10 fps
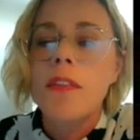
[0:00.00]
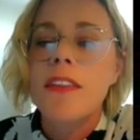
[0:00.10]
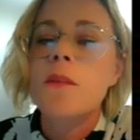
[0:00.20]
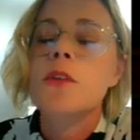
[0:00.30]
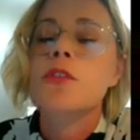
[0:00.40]

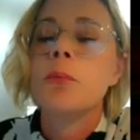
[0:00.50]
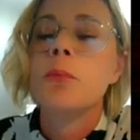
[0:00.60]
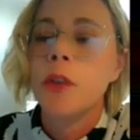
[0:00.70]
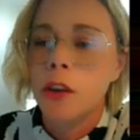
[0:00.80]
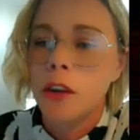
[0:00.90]
This was
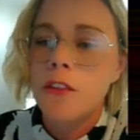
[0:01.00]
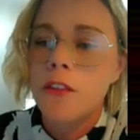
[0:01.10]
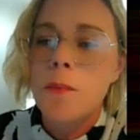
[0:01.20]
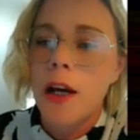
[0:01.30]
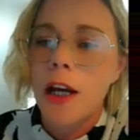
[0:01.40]

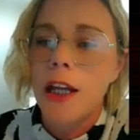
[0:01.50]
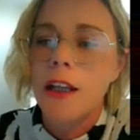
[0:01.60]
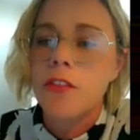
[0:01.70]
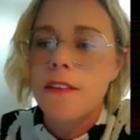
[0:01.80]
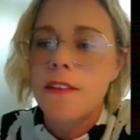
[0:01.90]
removed
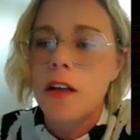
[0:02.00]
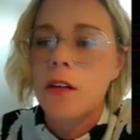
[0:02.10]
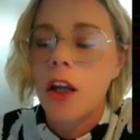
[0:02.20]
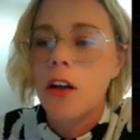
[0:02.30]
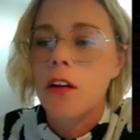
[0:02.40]
by retail
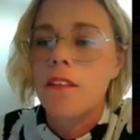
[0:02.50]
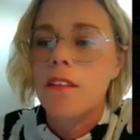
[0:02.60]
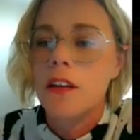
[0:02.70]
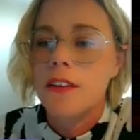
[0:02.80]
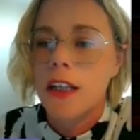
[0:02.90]
code
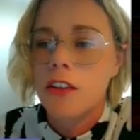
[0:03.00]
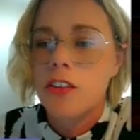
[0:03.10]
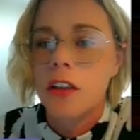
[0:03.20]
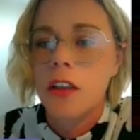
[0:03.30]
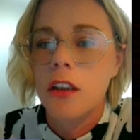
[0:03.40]

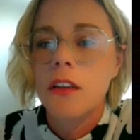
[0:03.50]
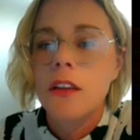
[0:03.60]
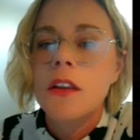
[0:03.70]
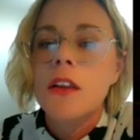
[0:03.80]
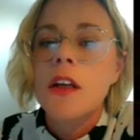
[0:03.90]
consolidation.
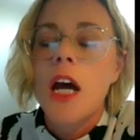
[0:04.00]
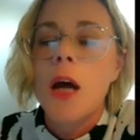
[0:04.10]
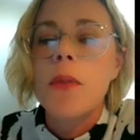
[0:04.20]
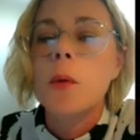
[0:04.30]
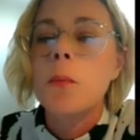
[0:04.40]

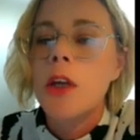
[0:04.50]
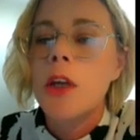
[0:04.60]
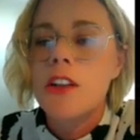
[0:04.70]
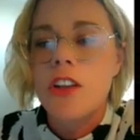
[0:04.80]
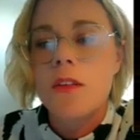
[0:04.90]
They were
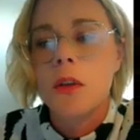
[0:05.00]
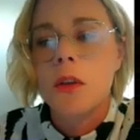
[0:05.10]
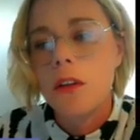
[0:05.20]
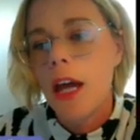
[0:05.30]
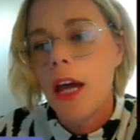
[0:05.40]
merged into a
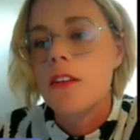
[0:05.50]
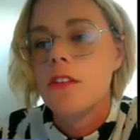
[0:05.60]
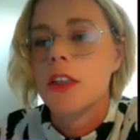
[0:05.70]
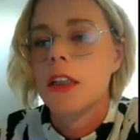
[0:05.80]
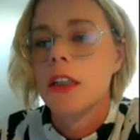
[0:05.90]
new
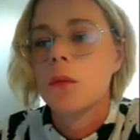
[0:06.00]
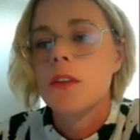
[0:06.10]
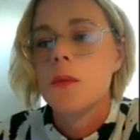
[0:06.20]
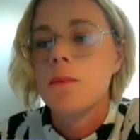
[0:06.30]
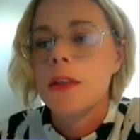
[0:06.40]
category,
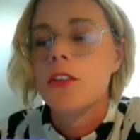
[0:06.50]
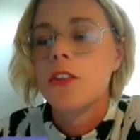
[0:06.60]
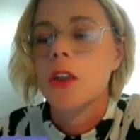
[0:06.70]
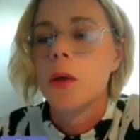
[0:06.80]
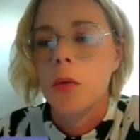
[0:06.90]
which was
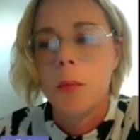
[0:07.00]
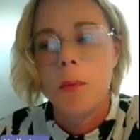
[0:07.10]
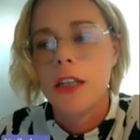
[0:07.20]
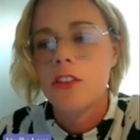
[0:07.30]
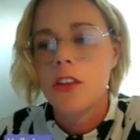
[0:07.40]
metering equipment
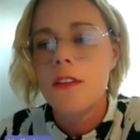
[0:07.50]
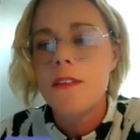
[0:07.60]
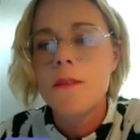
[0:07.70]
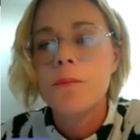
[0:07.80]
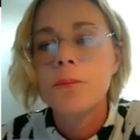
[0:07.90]

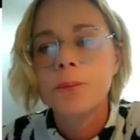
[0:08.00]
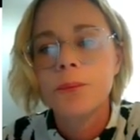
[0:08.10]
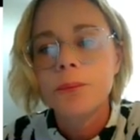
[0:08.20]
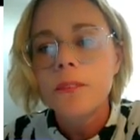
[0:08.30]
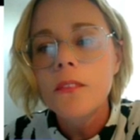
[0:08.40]
managers,
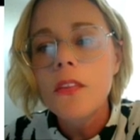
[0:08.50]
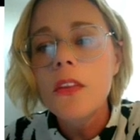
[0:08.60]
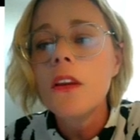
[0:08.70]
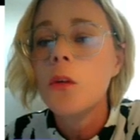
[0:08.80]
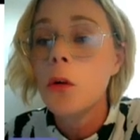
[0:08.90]

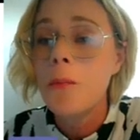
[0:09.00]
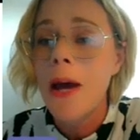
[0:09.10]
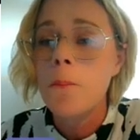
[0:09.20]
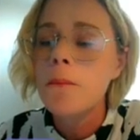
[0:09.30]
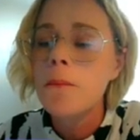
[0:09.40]
or
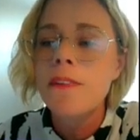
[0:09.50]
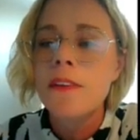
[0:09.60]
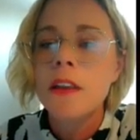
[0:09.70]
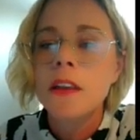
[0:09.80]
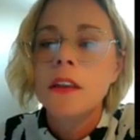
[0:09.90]
MEMS.
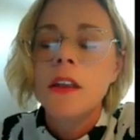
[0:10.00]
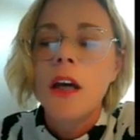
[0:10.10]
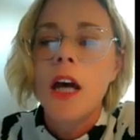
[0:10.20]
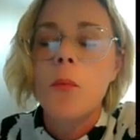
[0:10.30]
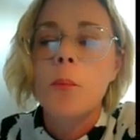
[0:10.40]

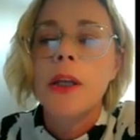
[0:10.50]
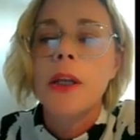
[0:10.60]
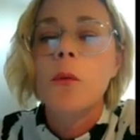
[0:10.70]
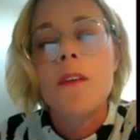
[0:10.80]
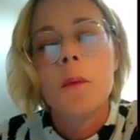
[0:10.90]
but it
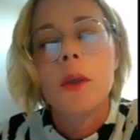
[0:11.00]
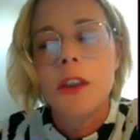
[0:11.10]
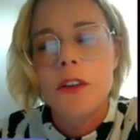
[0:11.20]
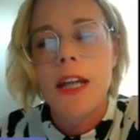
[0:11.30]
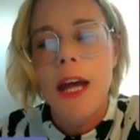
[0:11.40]
also
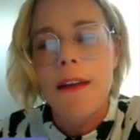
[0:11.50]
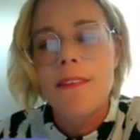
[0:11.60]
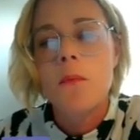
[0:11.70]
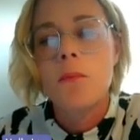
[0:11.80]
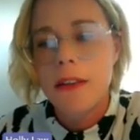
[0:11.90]
included gas
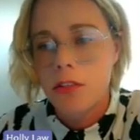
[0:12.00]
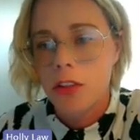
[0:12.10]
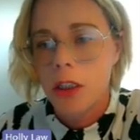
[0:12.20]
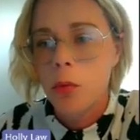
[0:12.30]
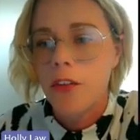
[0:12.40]

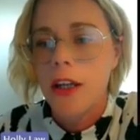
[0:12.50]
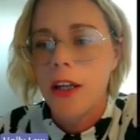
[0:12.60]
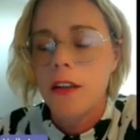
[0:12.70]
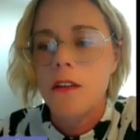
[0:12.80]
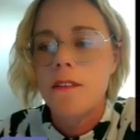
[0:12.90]
metering
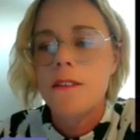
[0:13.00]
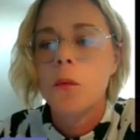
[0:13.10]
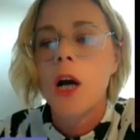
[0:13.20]
providers. So